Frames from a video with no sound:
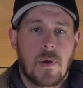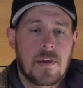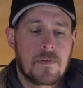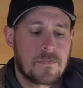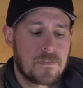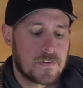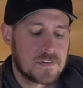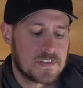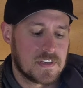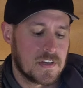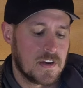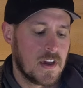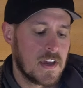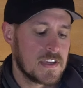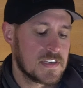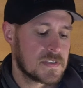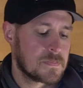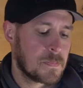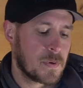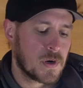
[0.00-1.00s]
way for
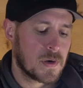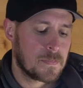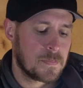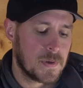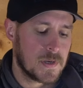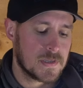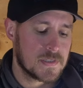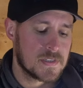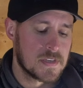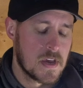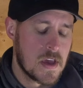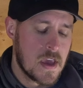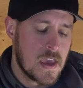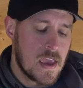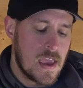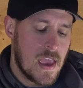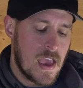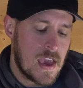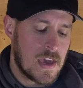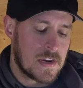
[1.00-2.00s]
tonight's purpose.
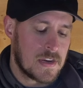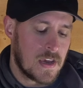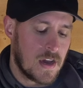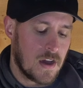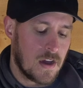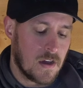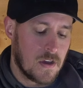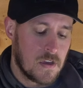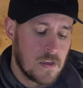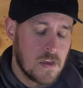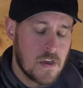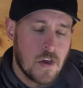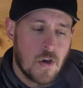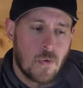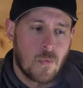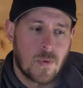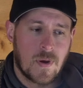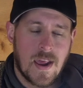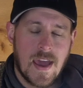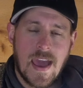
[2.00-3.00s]
And uh,
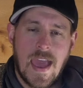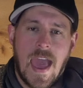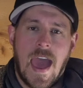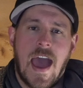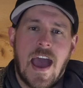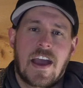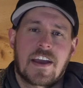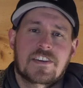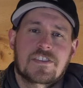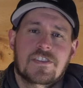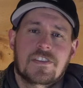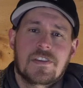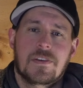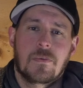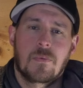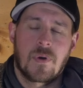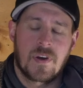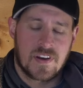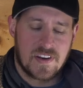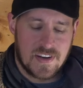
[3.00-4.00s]
what I actually
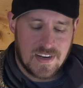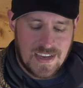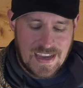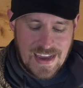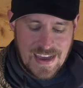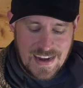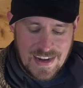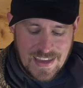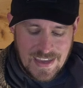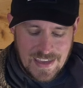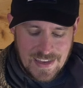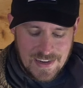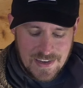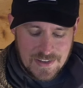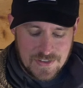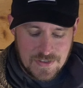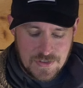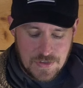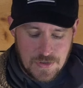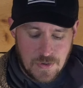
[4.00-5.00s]
wanted to kind of get
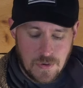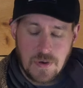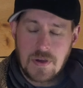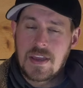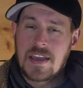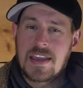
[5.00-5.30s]
into